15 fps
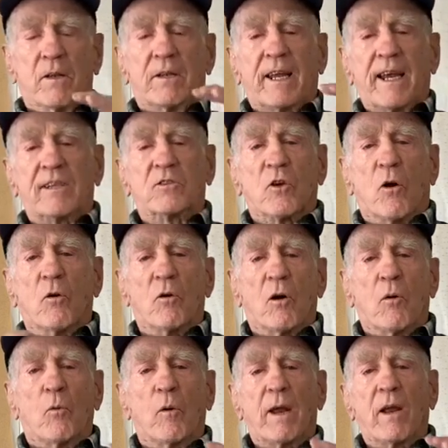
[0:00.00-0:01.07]
takes
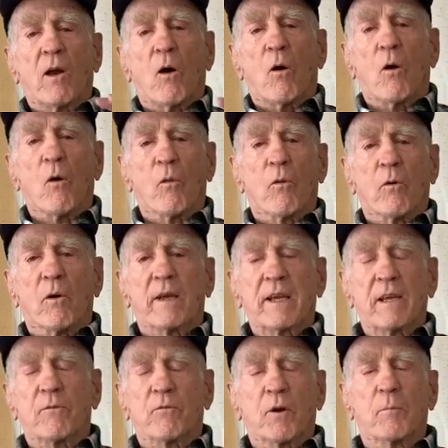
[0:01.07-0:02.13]
away all the
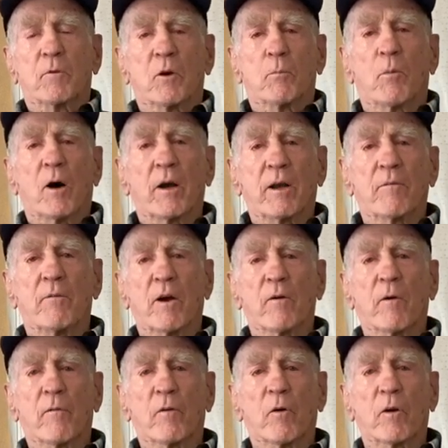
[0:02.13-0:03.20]
heat from your body
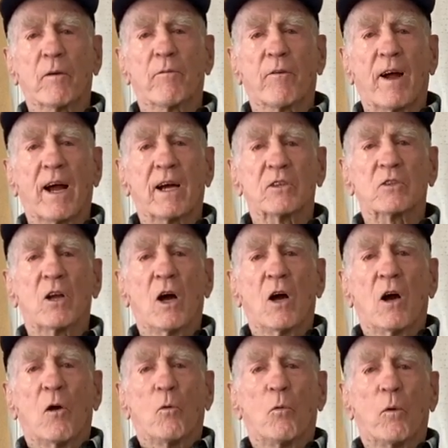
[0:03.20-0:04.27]
very, very fast.
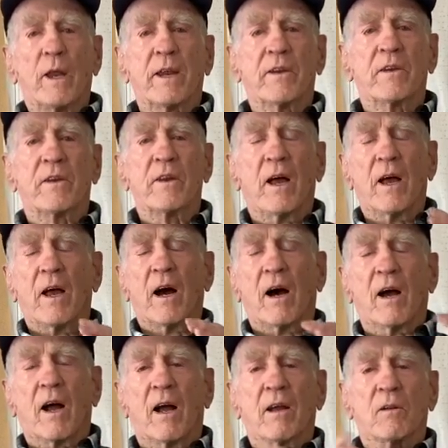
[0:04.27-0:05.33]
Wind
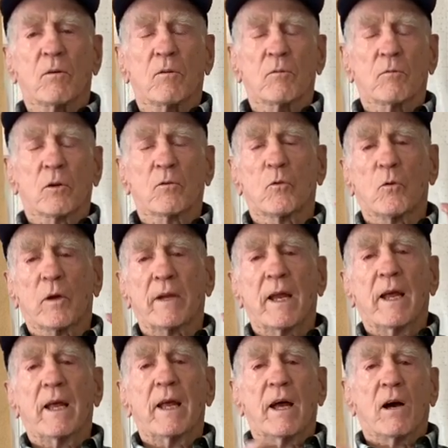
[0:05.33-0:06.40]
uh, will do it
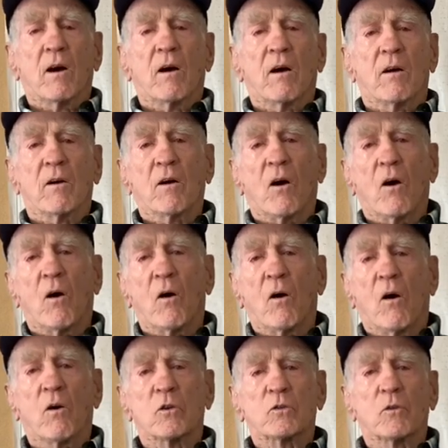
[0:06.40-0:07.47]
uh,
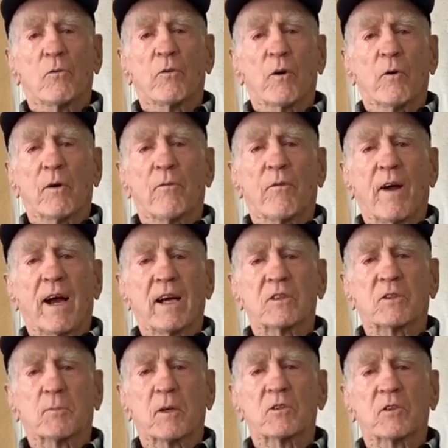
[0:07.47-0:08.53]
also very
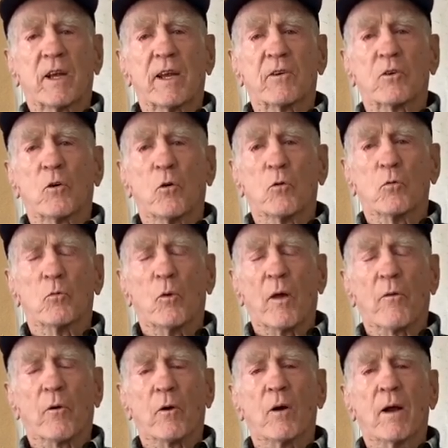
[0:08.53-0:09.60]
fast, especially in cold
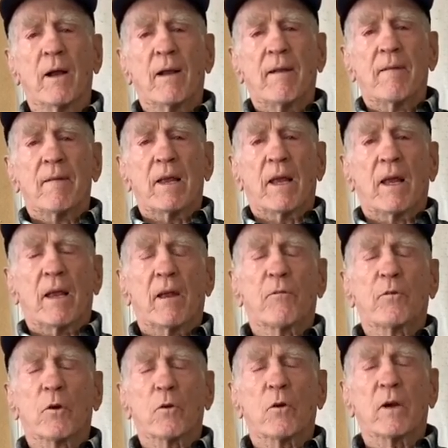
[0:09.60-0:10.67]
weather.
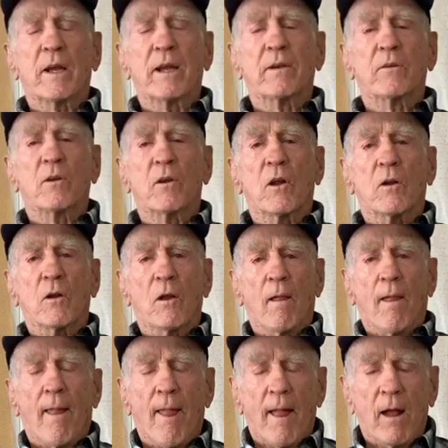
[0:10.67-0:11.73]
If you're in
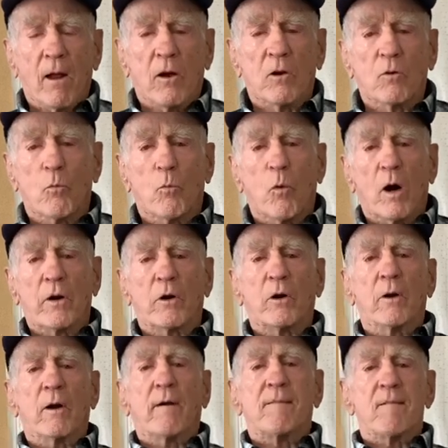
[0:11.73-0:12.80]

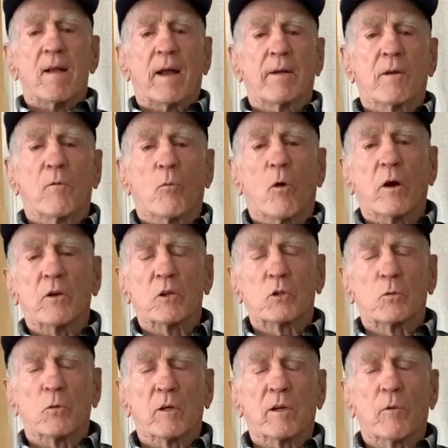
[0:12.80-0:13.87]
water and the water
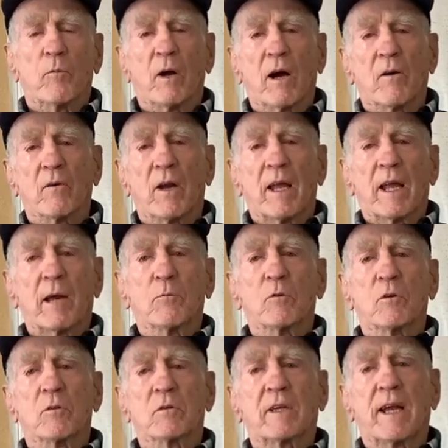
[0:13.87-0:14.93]
swirling around, it
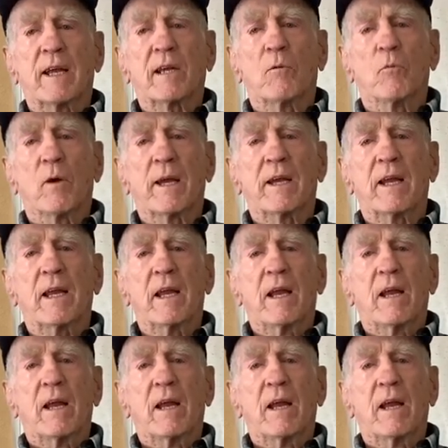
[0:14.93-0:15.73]
will take away